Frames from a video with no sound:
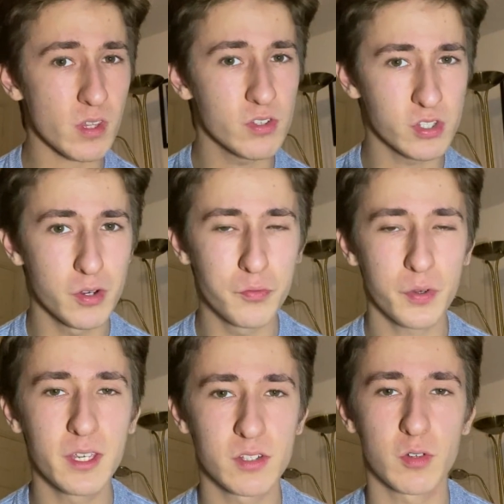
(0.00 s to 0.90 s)
so
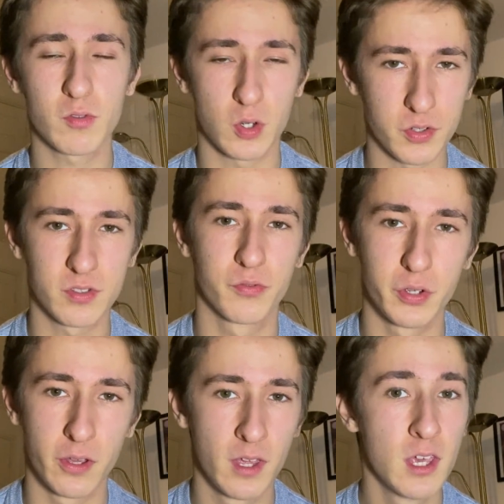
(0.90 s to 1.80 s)
fingers crossed
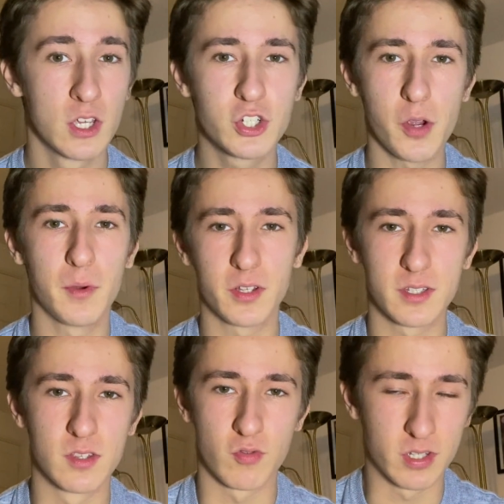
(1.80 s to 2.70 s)
for Jo
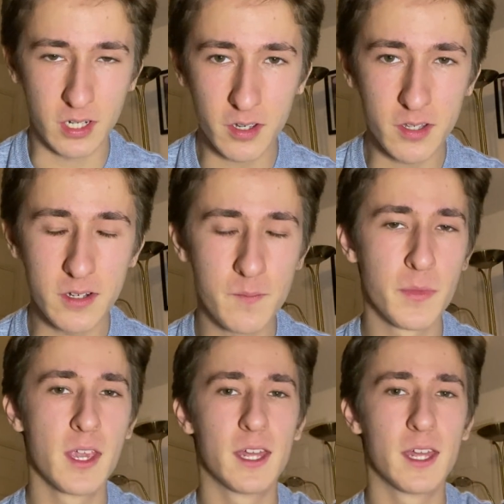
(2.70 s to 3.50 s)
Martin's return.